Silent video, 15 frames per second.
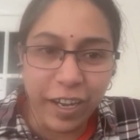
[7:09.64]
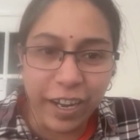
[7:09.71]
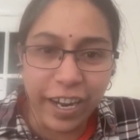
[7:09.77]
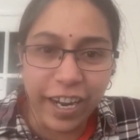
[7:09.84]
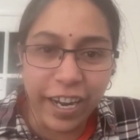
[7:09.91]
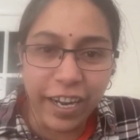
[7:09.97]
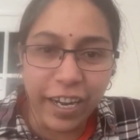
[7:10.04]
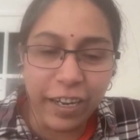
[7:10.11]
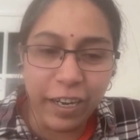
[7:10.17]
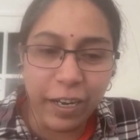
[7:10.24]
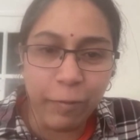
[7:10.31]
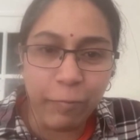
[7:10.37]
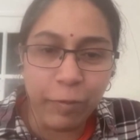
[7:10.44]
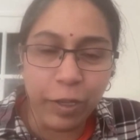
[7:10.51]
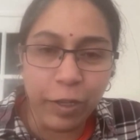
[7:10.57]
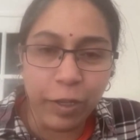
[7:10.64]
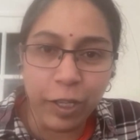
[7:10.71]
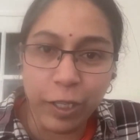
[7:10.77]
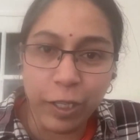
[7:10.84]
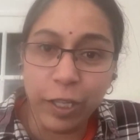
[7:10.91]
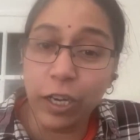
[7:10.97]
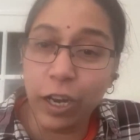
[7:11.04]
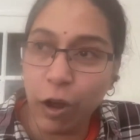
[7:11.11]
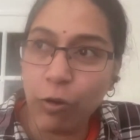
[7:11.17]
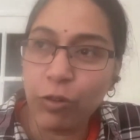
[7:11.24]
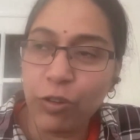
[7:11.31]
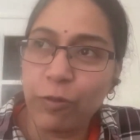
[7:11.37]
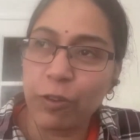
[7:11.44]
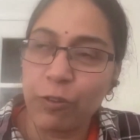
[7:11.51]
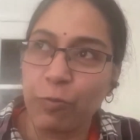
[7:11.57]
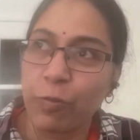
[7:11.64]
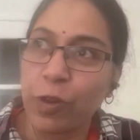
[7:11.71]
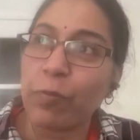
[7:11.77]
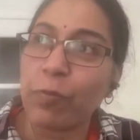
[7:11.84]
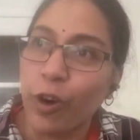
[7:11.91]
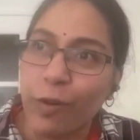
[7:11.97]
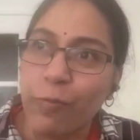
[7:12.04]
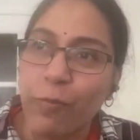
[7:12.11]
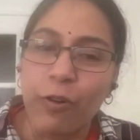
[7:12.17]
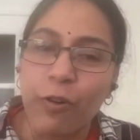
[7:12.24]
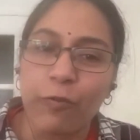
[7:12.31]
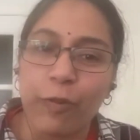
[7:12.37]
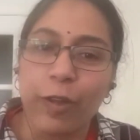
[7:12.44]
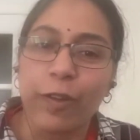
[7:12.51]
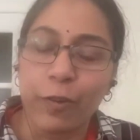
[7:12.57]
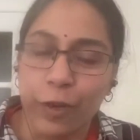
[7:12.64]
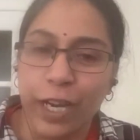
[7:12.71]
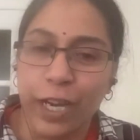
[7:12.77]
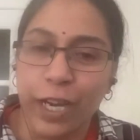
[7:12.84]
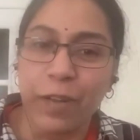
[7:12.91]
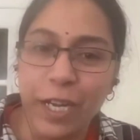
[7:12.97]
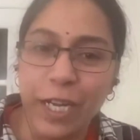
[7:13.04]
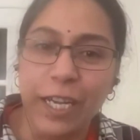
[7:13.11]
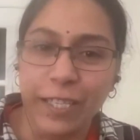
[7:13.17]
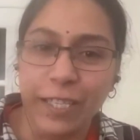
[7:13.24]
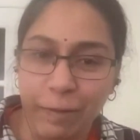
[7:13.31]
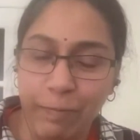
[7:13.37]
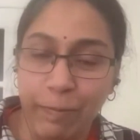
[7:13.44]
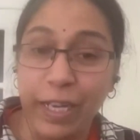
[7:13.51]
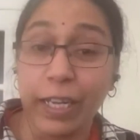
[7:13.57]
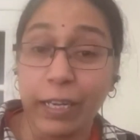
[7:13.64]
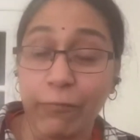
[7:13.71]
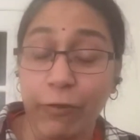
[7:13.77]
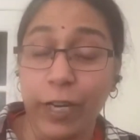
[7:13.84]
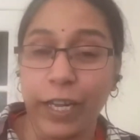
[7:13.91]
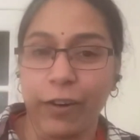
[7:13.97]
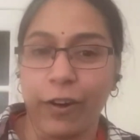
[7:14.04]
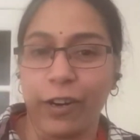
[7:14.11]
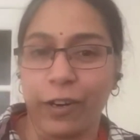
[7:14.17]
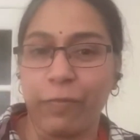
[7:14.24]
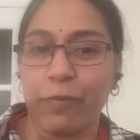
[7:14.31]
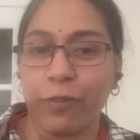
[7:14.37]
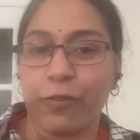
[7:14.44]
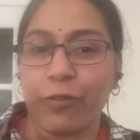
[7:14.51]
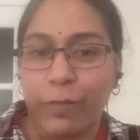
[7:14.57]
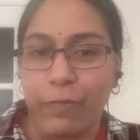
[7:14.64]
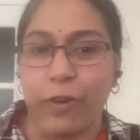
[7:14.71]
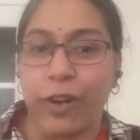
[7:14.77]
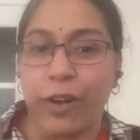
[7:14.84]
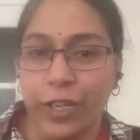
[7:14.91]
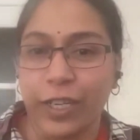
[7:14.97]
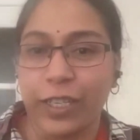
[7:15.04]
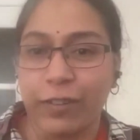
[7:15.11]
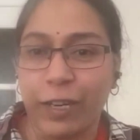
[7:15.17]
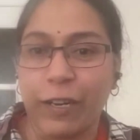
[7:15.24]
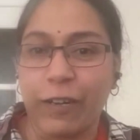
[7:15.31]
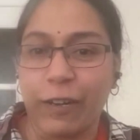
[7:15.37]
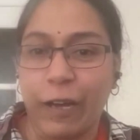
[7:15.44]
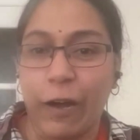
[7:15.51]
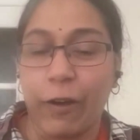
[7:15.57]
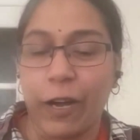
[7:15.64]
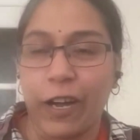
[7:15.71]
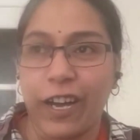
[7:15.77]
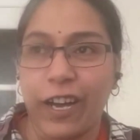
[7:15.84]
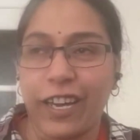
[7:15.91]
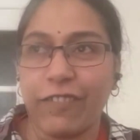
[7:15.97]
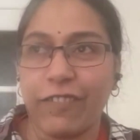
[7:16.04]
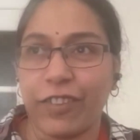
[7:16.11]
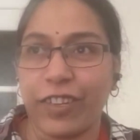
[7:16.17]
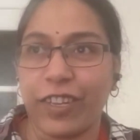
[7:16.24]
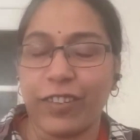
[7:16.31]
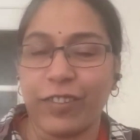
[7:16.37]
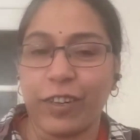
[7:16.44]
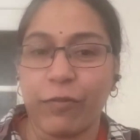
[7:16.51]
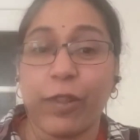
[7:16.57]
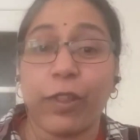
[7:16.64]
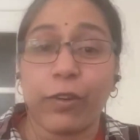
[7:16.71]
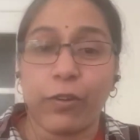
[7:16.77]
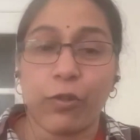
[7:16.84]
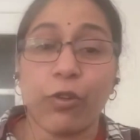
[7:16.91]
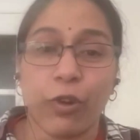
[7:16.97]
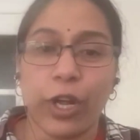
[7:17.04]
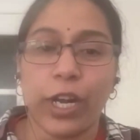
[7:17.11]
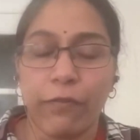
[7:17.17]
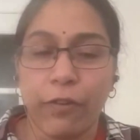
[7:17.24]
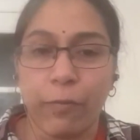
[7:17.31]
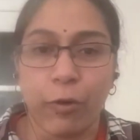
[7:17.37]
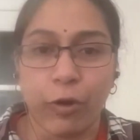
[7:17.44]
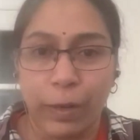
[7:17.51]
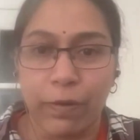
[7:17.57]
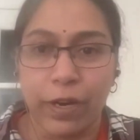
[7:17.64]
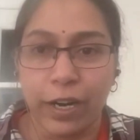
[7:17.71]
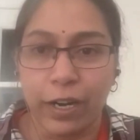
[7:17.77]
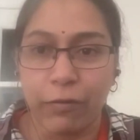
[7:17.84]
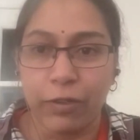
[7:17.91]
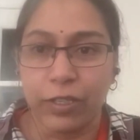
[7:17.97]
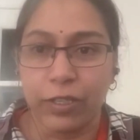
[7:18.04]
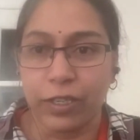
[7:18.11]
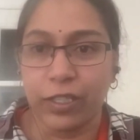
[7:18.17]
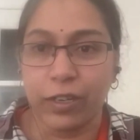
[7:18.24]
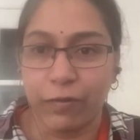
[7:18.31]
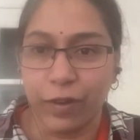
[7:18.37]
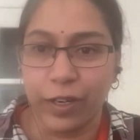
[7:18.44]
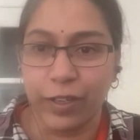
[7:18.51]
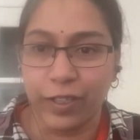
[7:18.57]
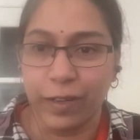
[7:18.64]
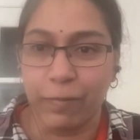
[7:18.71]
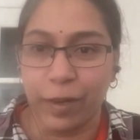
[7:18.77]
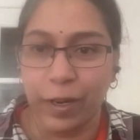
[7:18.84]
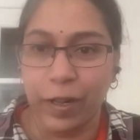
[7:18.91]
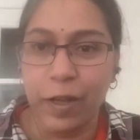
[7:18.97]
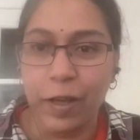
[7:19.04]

And the doubt should be more about whether you can meaningfully contribute to the project, in the sense that whether do you know enough about applied linguistics, say, for example.